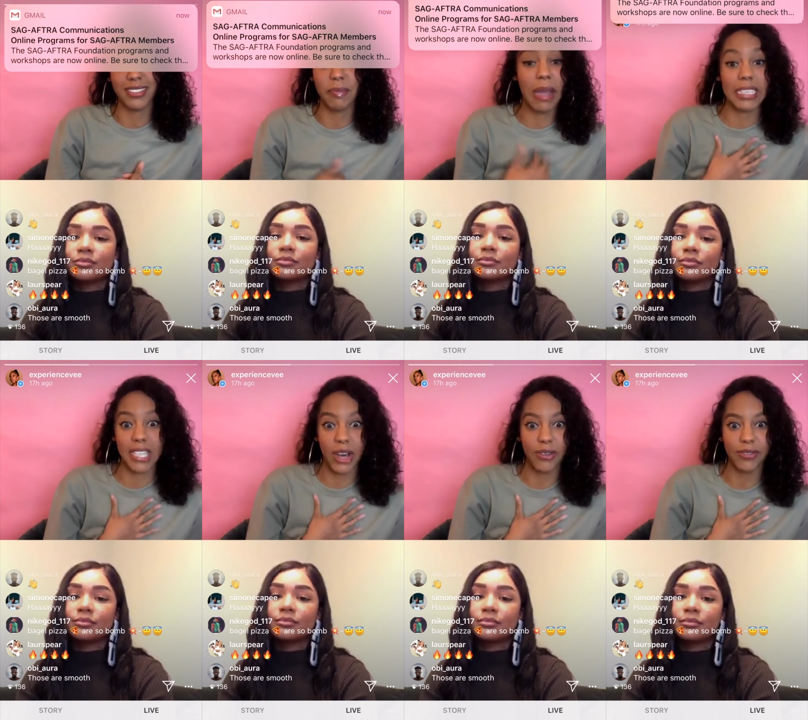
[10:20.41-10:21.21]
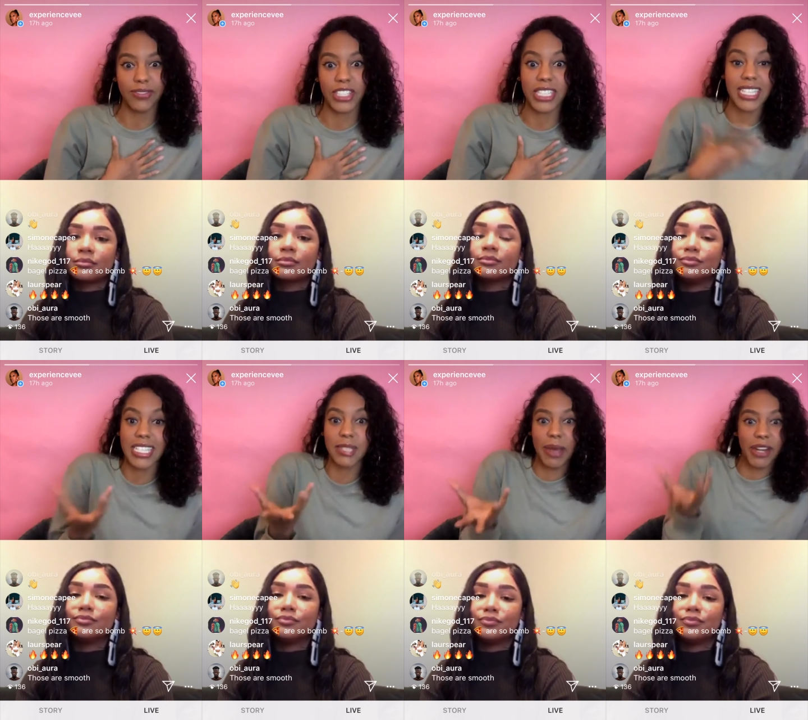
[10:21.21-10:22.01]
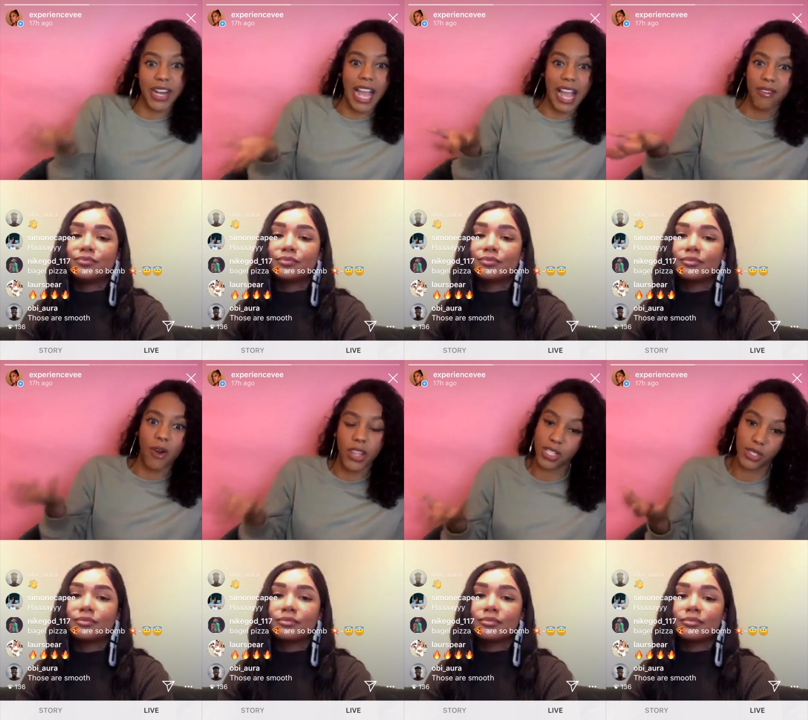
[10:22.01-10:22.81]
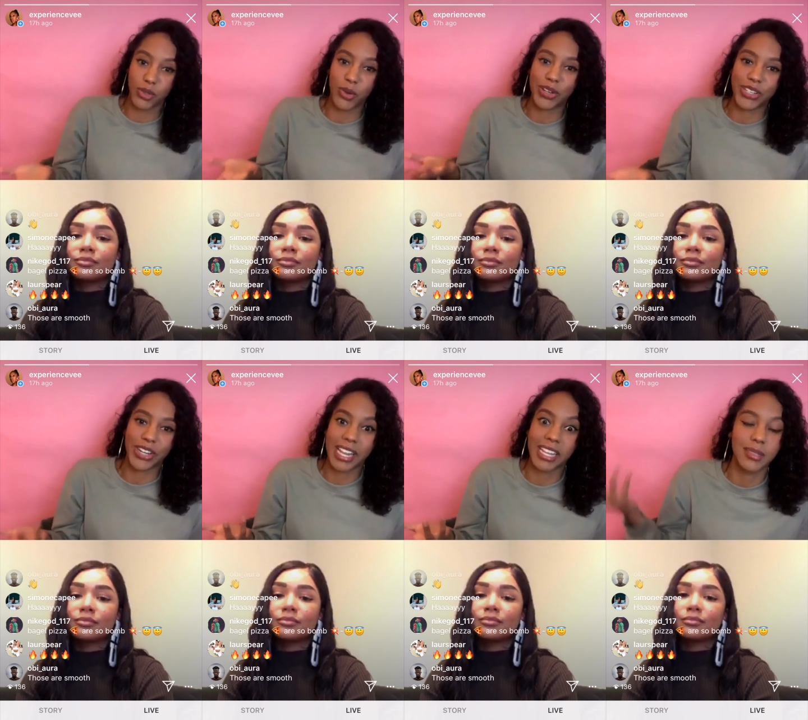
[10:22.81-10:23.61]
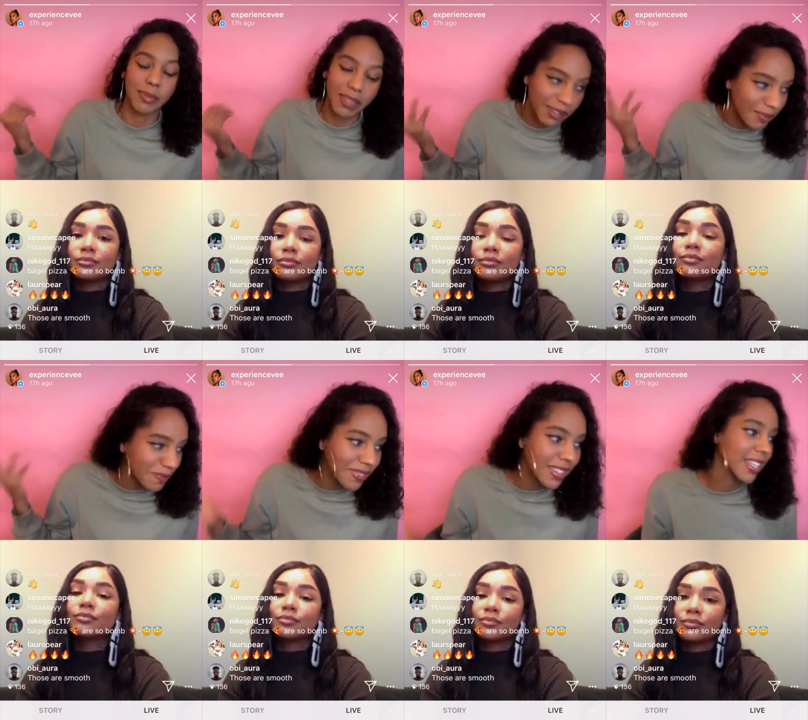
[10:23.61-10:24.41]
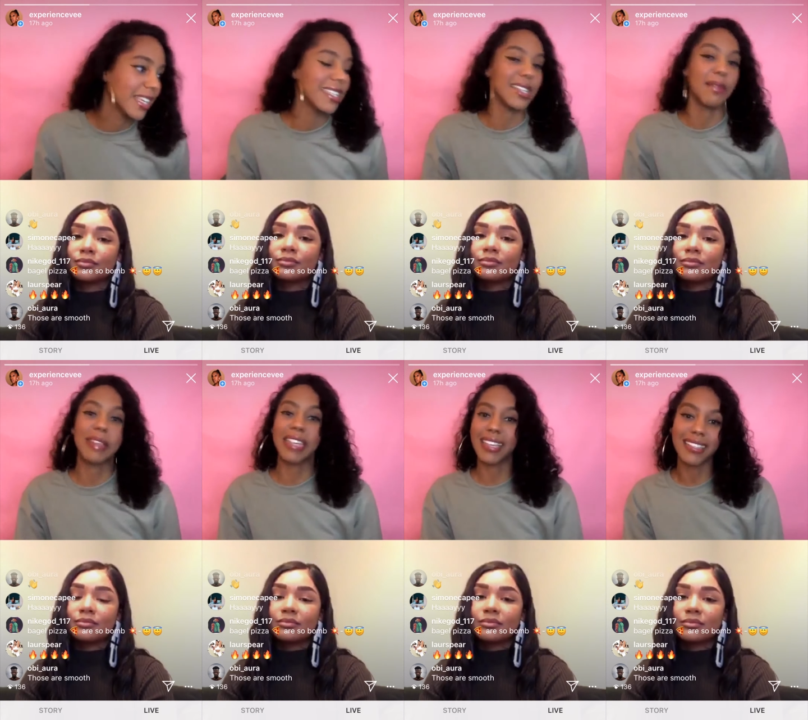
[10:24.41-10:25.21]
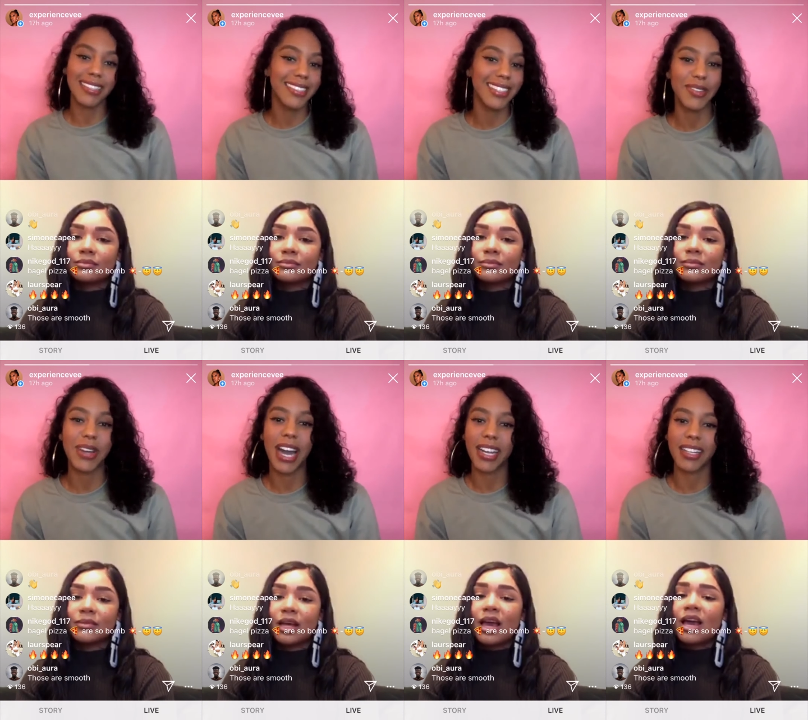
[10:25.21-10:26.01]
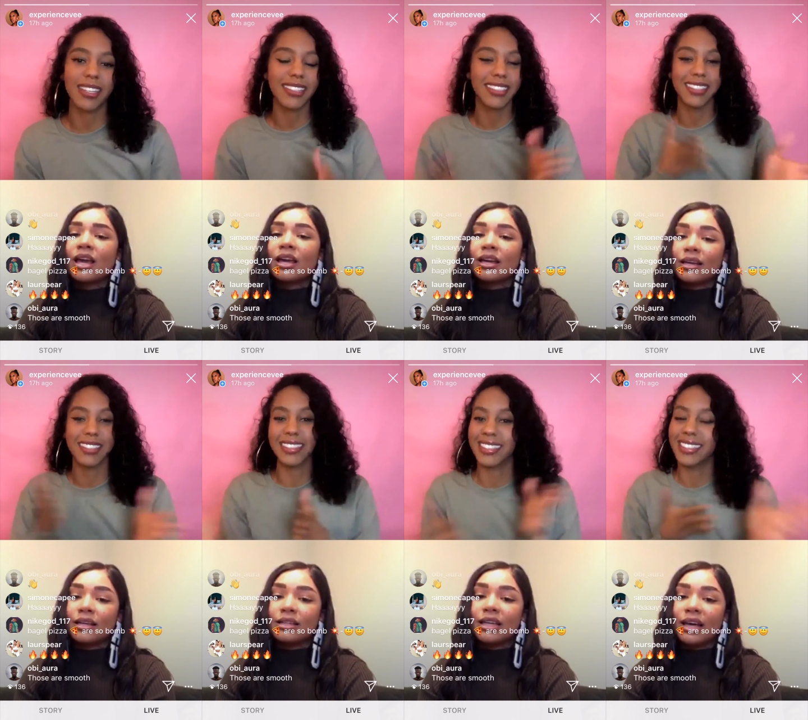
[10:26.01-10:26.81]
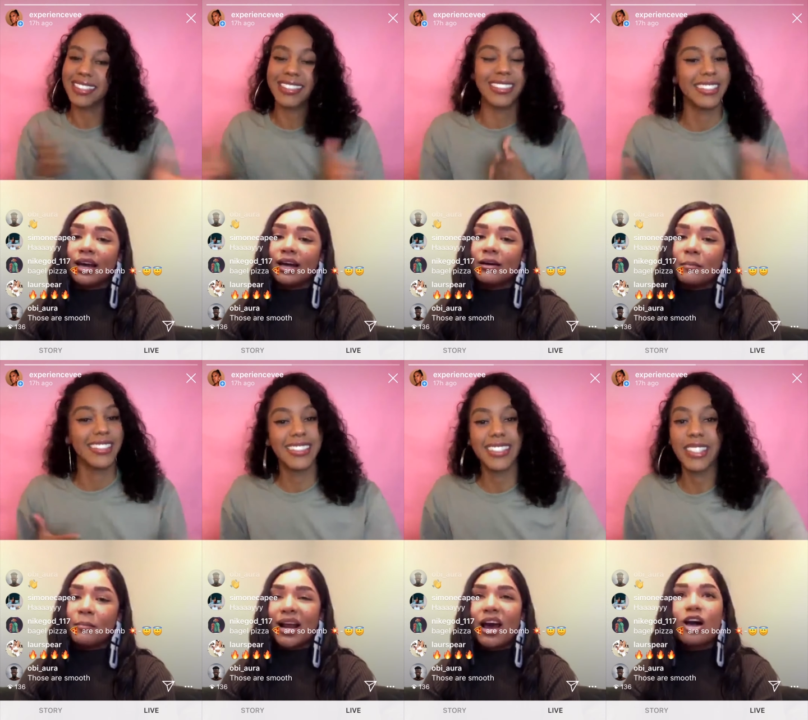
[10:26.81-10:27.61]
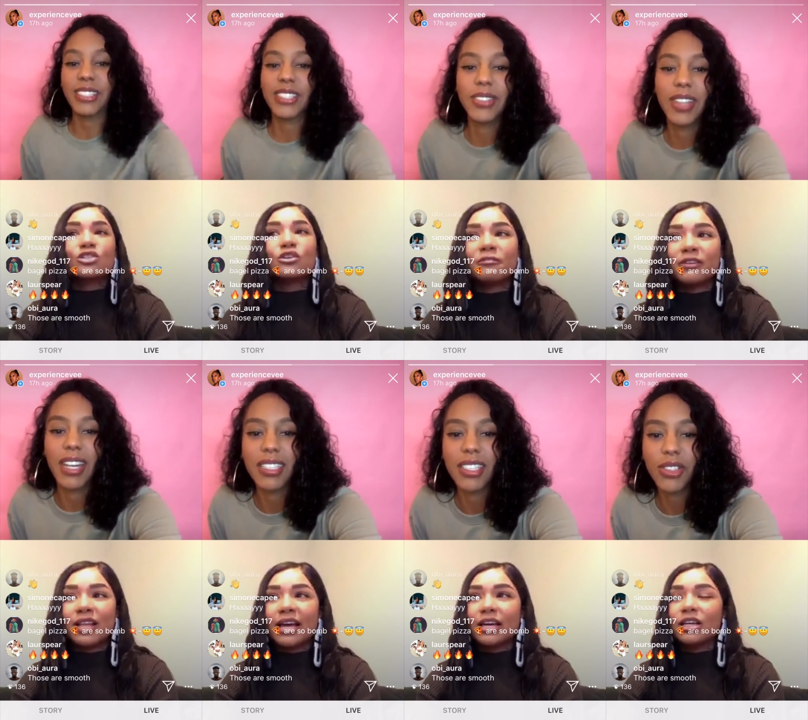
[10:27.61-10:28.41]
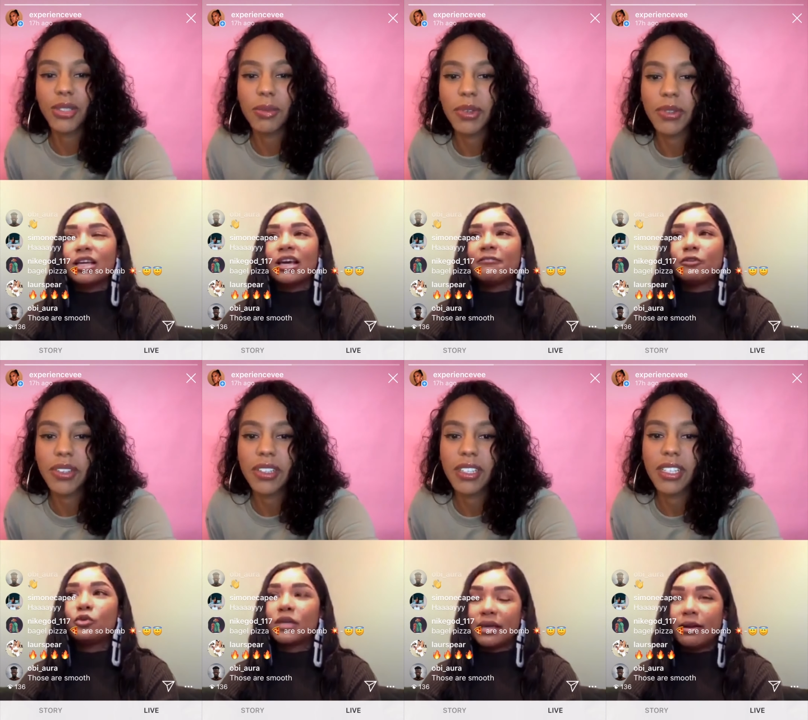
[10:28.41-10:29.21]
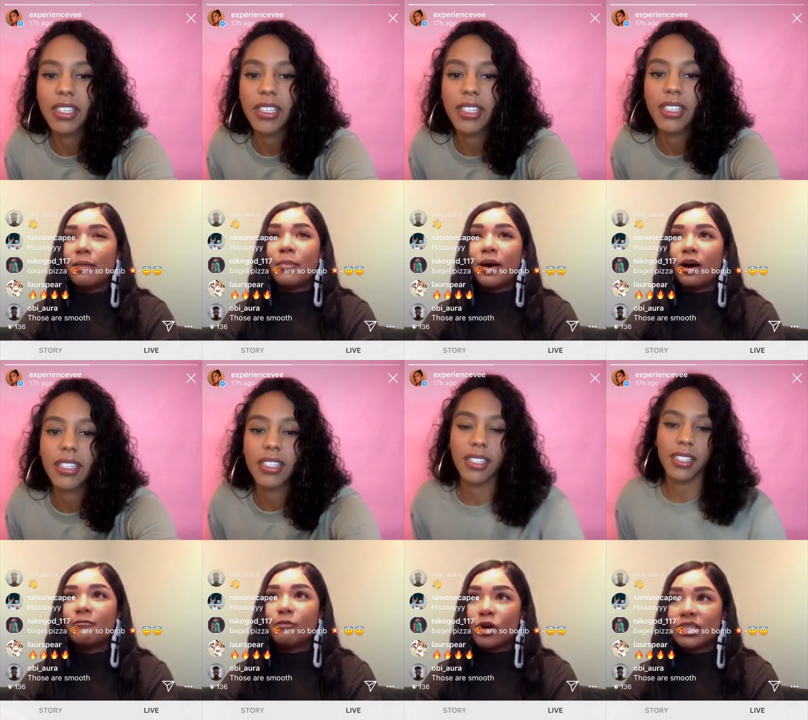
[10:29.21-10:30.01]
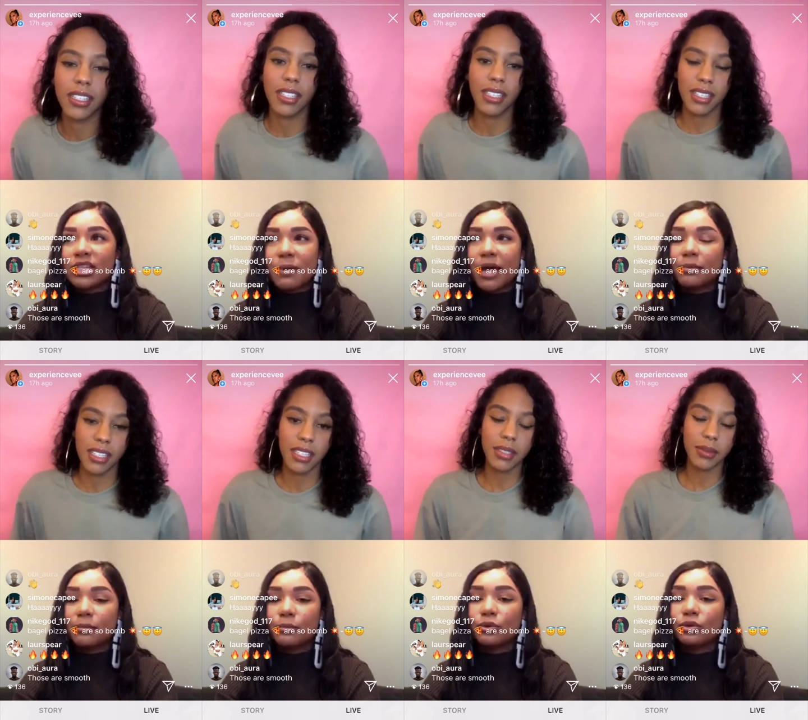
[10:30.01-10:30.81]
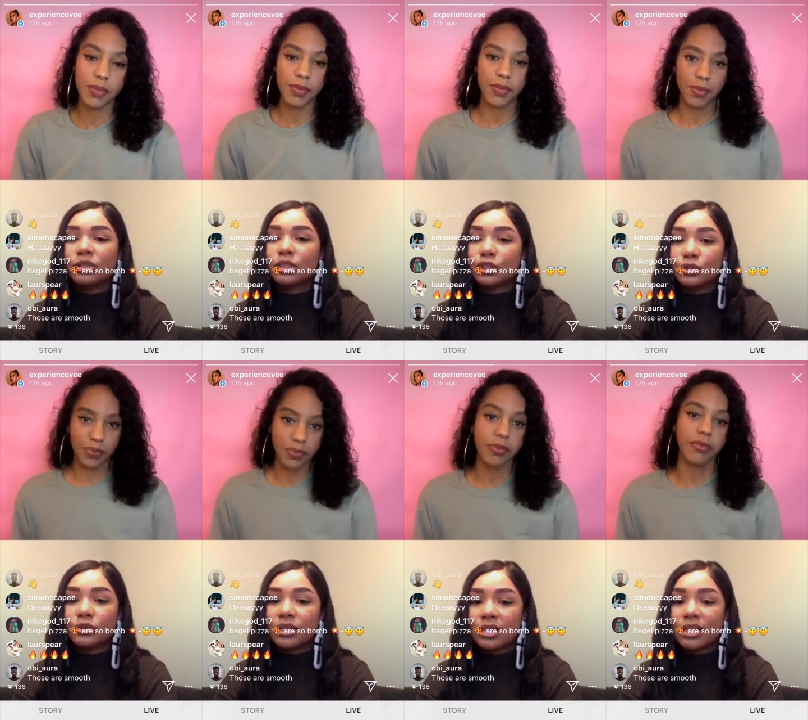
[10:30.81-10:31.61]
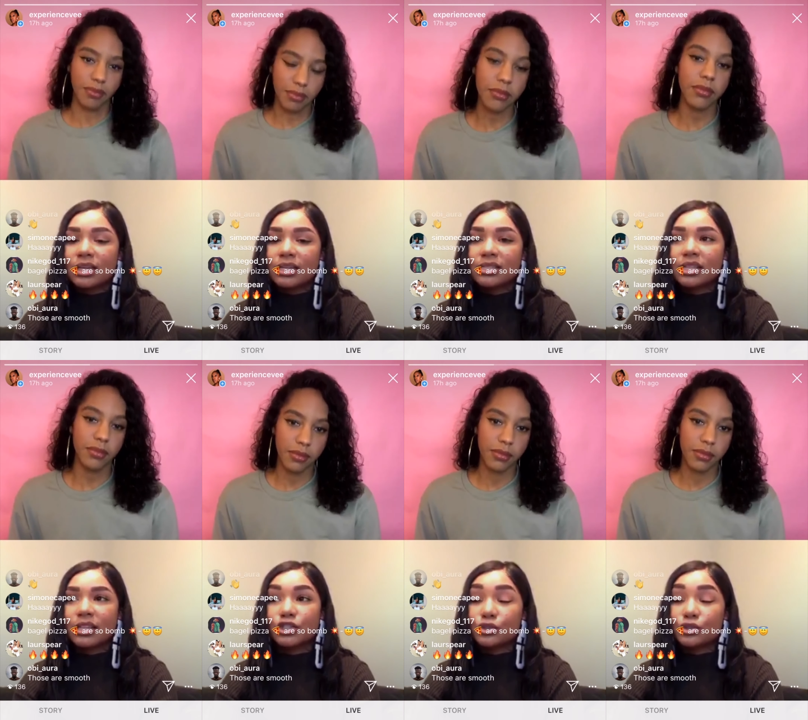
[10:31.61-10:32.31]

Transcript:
Speaker 1: myself just because it's better to have all the control in your hands, but some things you gotta.
Speaker 2: Yeah, but I also feel like if you can afford to pay people to do the things that you